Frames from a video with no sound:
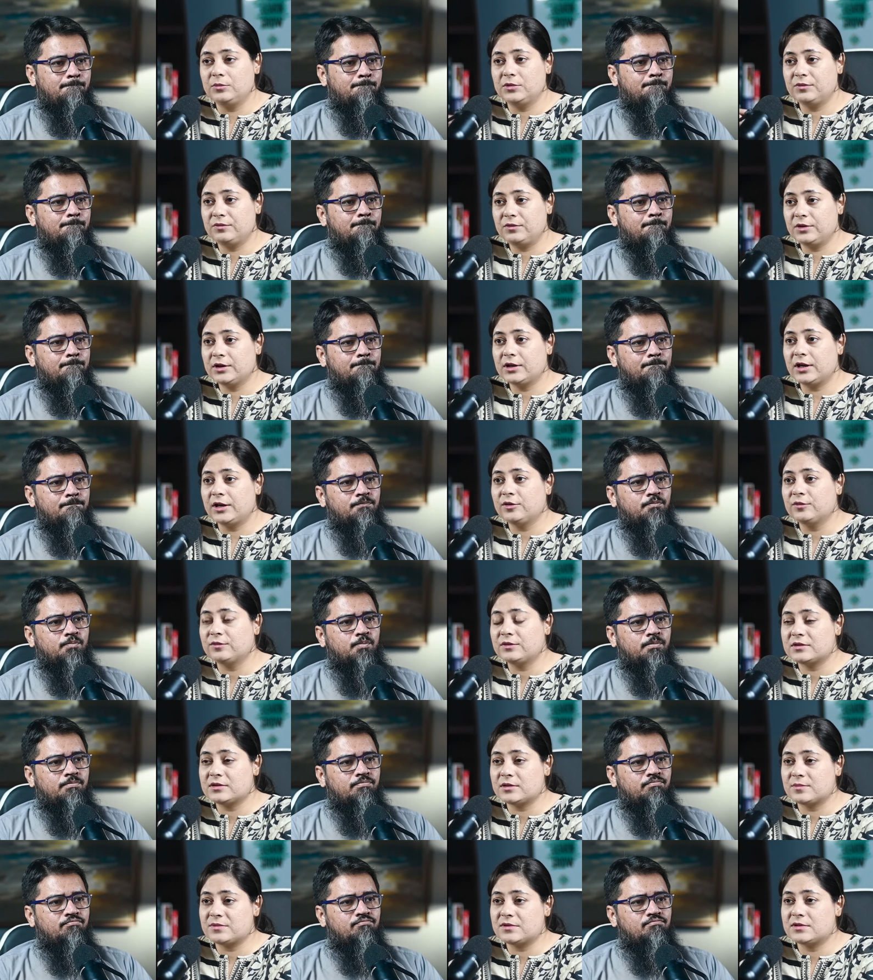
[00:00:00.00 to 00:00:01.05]
Speaker 1: different kind of
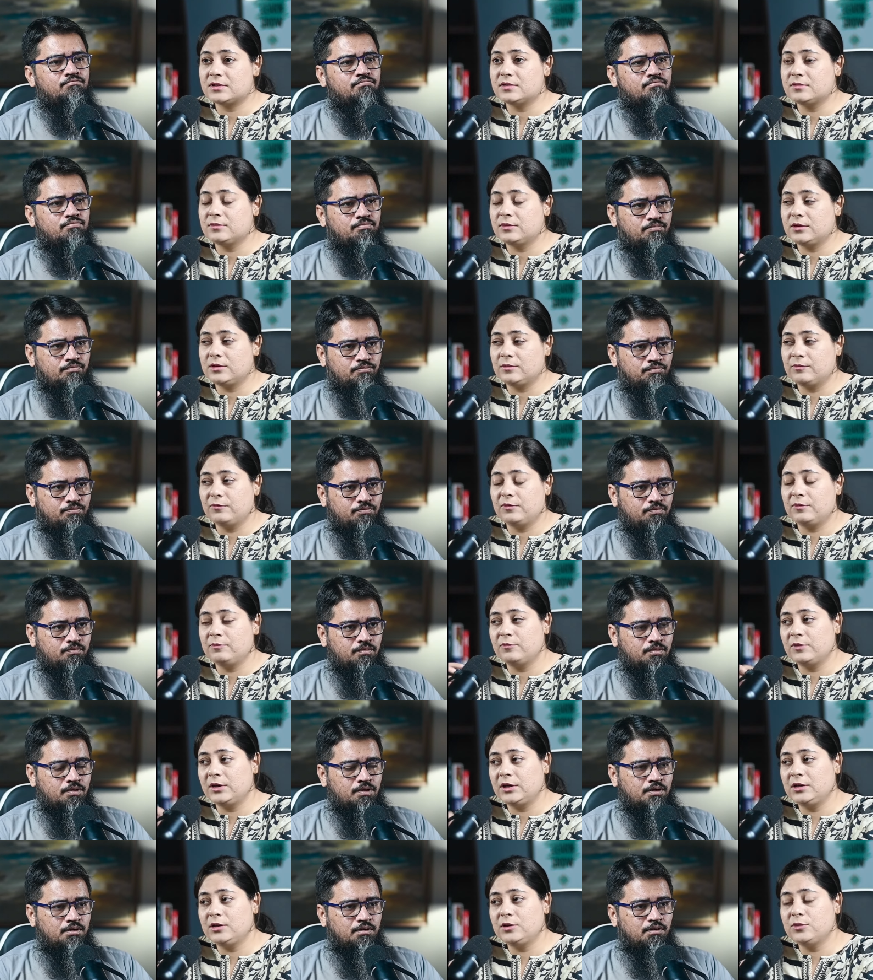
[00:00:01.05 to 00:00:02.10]
the substance
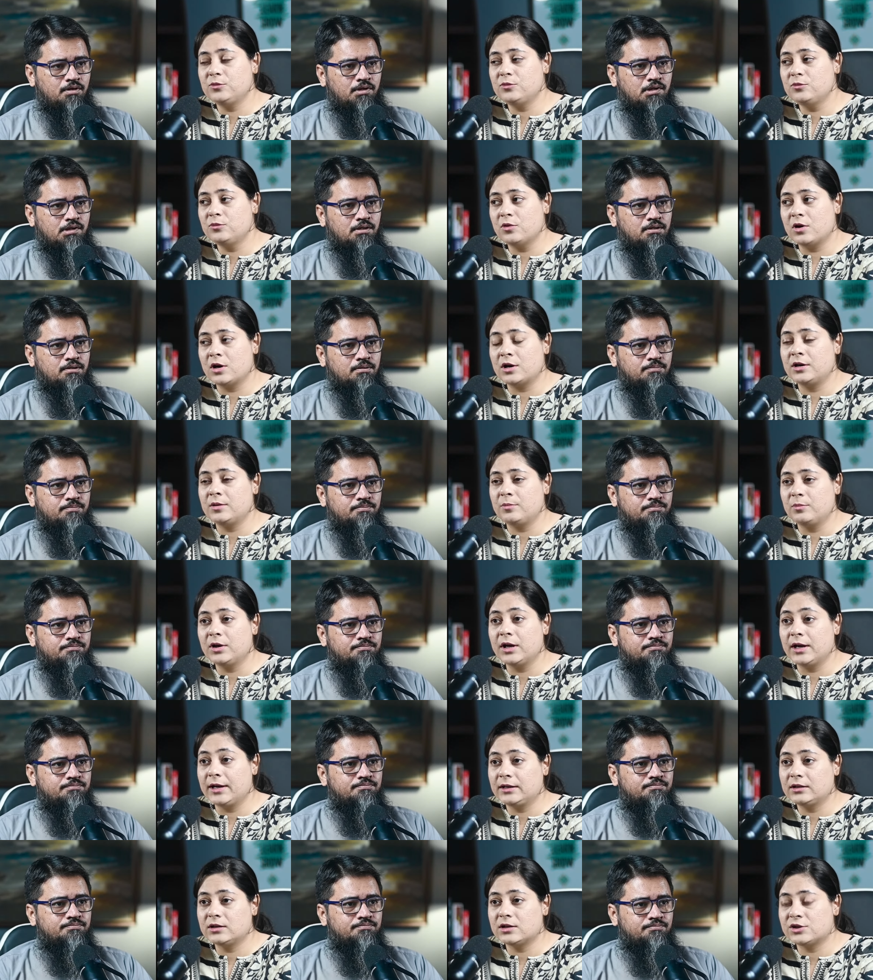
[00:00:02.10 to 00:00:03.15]
when you are
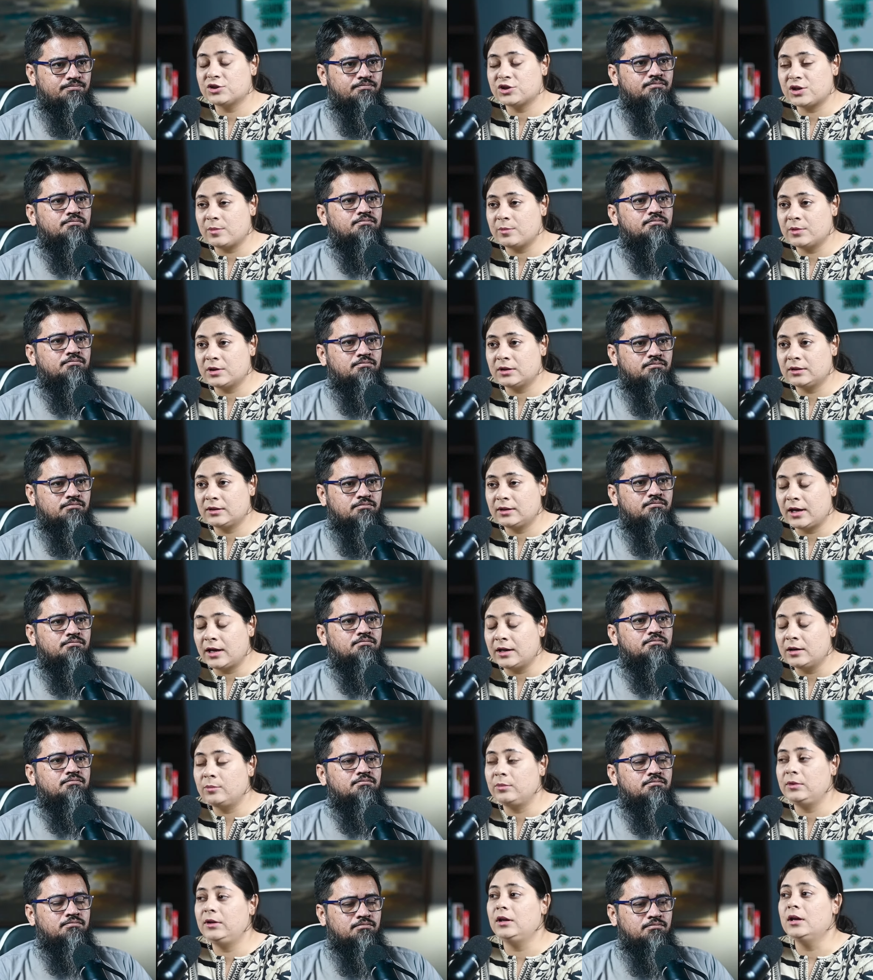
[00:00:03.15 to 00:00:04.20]
applying the Hijama
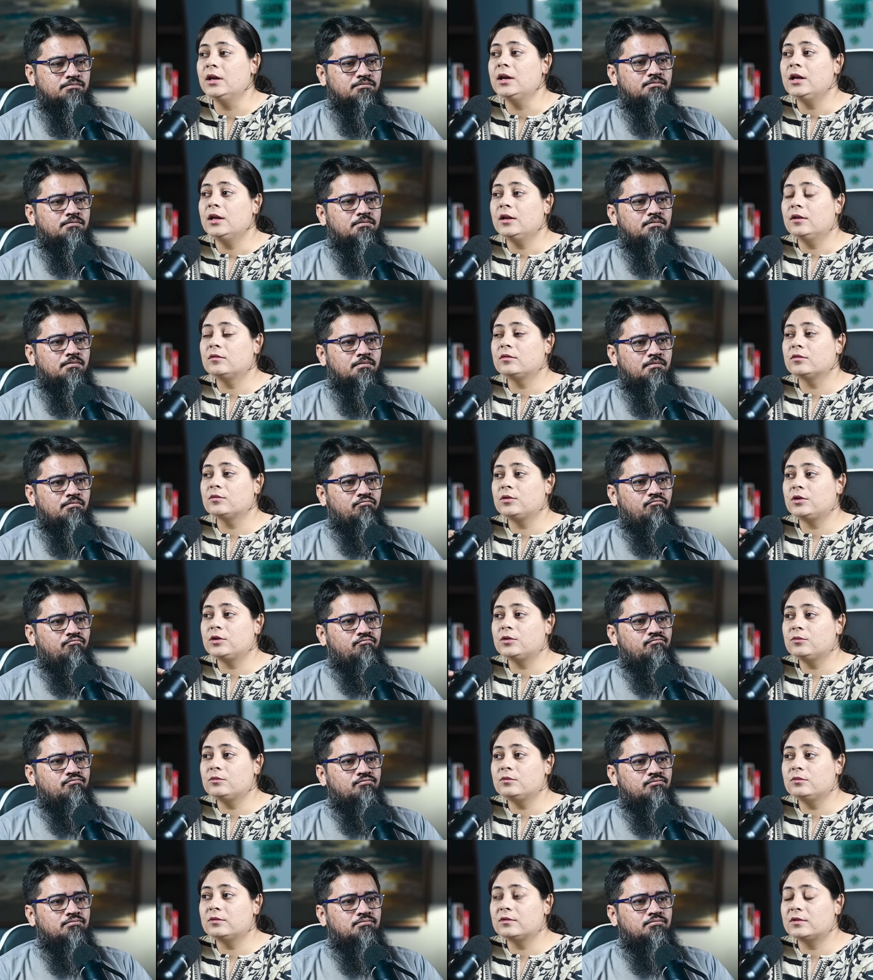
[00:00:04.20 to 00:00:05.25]
therapy. So
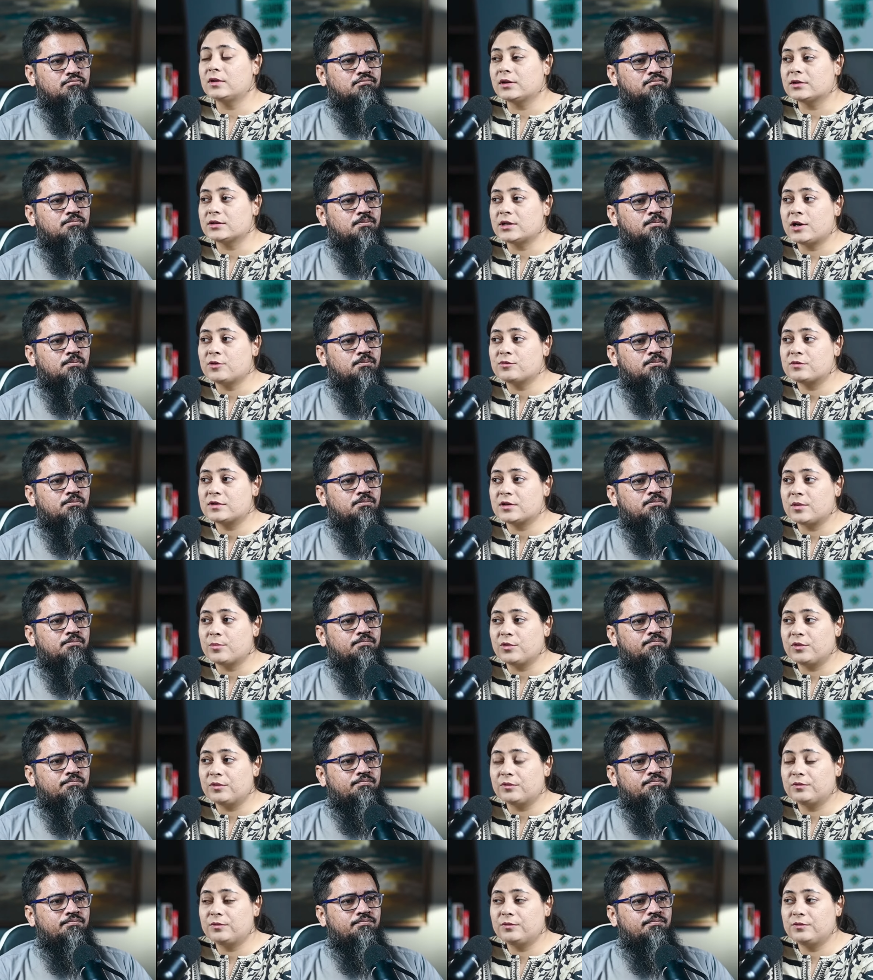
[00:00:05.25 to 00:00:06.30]
you sucked out
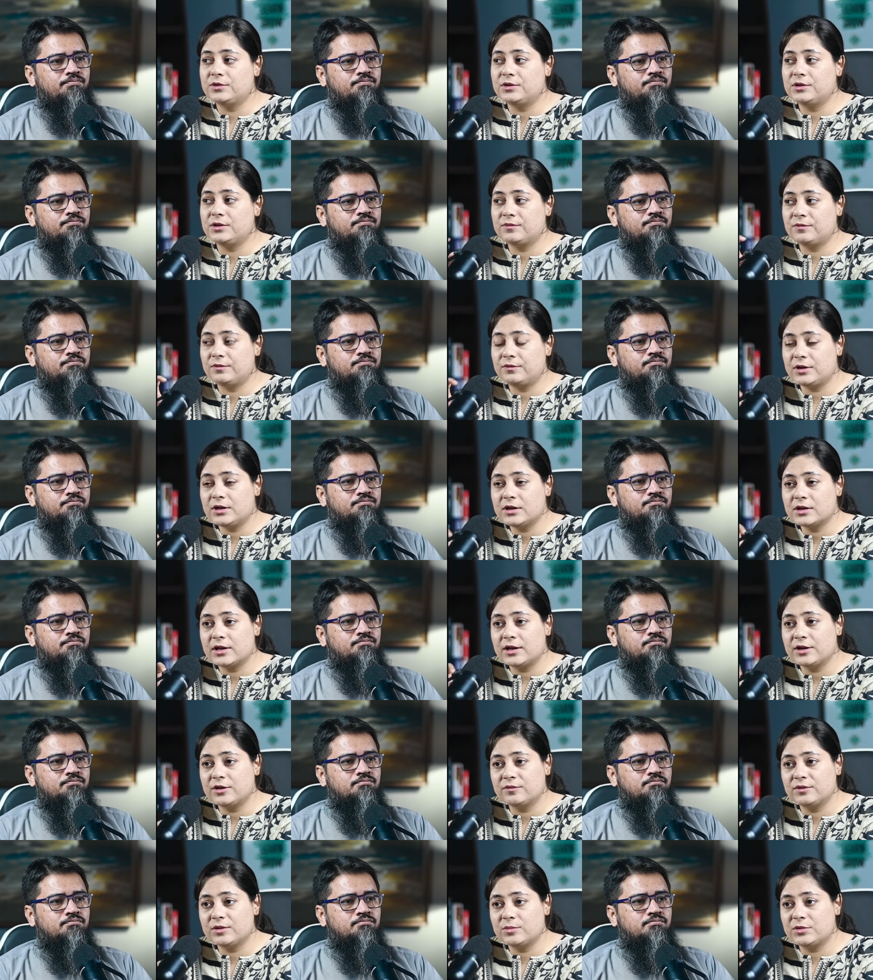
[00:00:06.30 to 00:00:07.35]
some of different
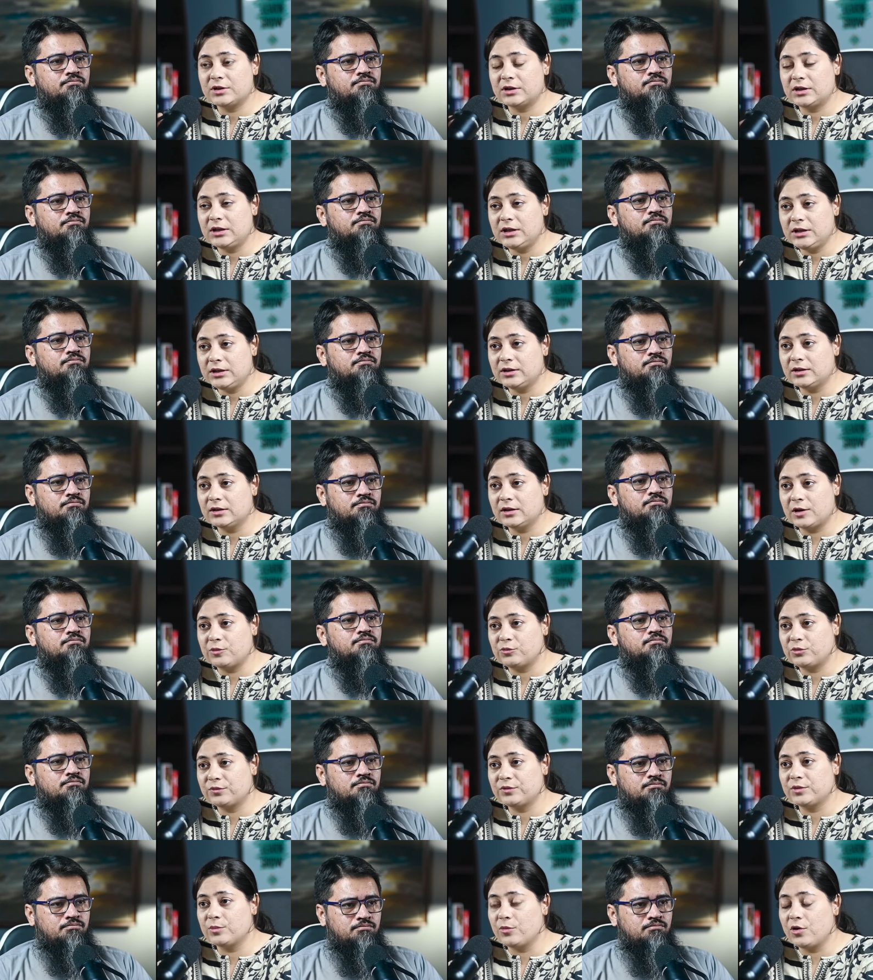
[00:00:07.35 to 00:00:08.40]
kind of the material
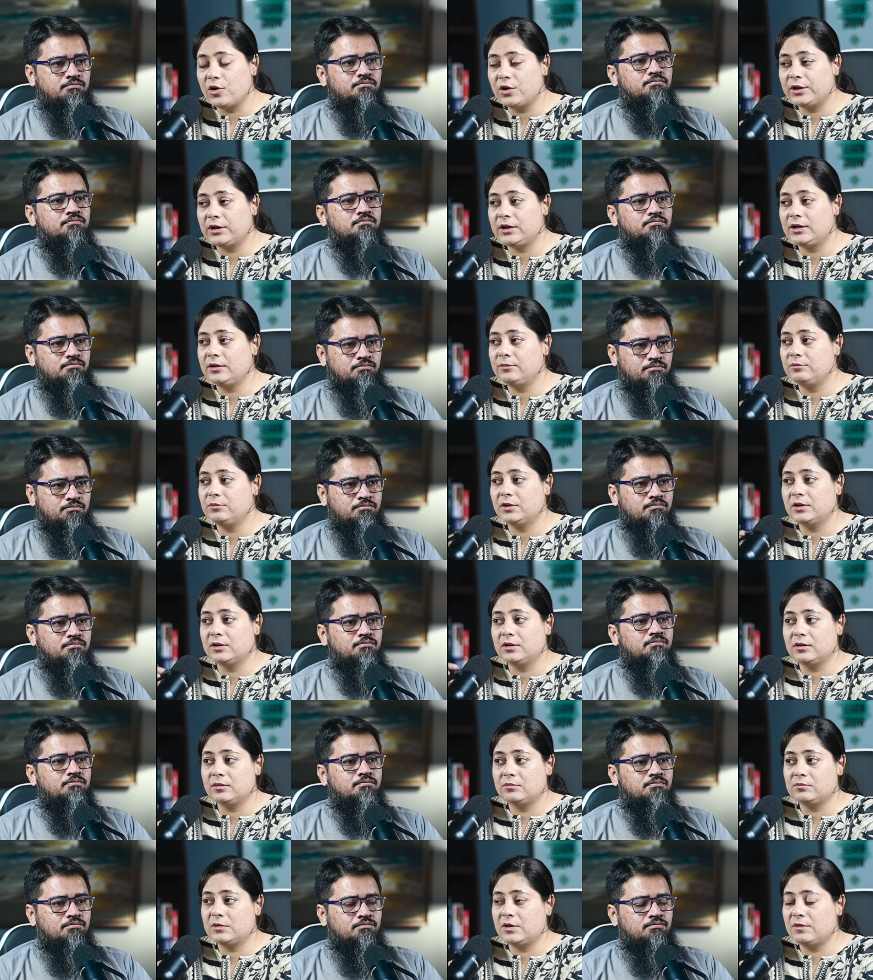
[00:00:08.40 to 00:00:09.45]
out of the body,
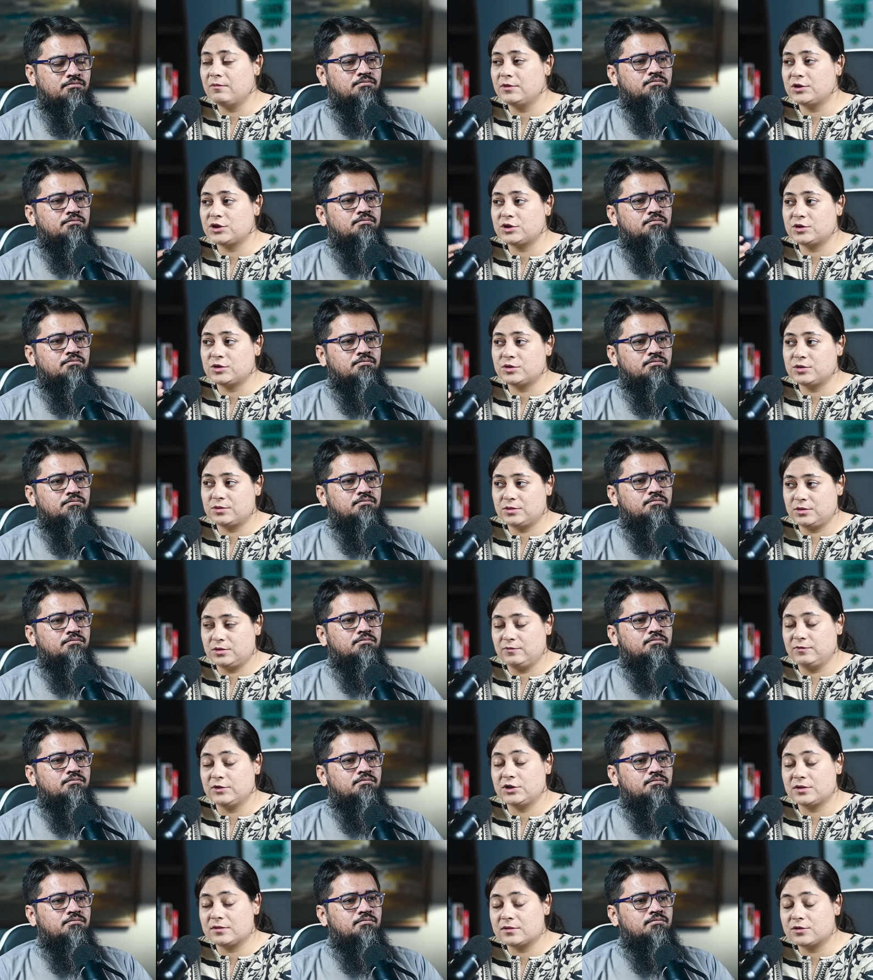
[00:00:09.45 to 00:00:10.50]
which
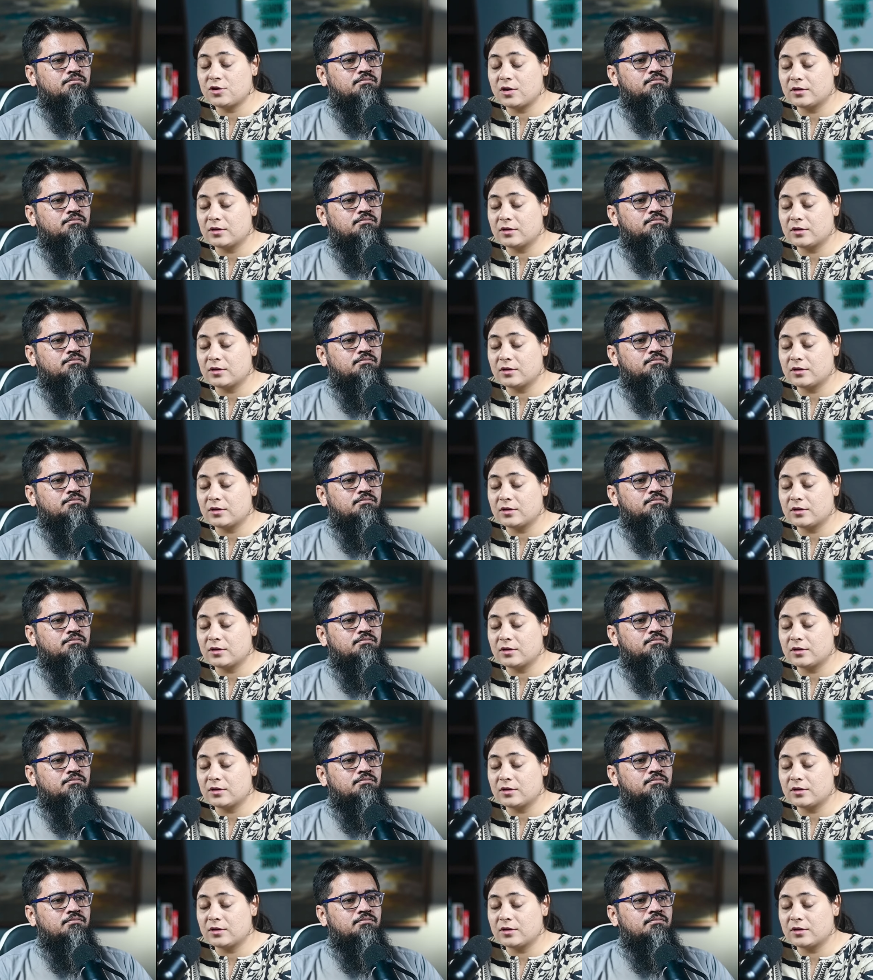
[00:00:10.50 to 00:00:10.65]
is